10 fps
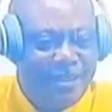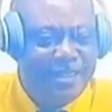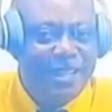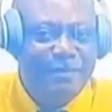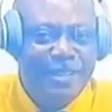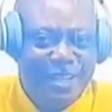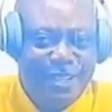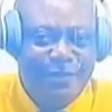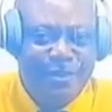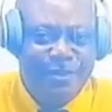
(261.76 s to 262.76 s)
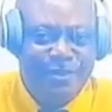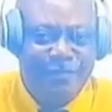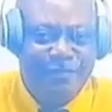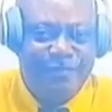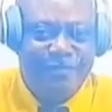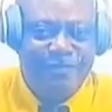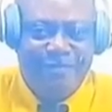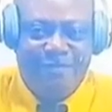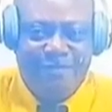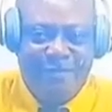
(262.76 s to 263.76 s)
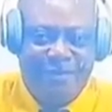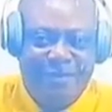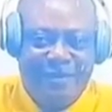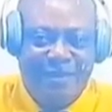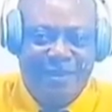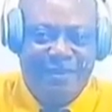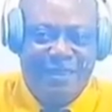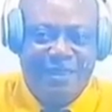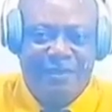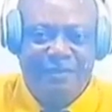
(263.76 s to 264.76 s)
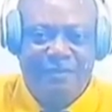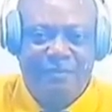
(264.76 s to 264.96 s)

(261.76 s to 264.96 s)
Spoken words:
Please help me share this video. Bye-bye.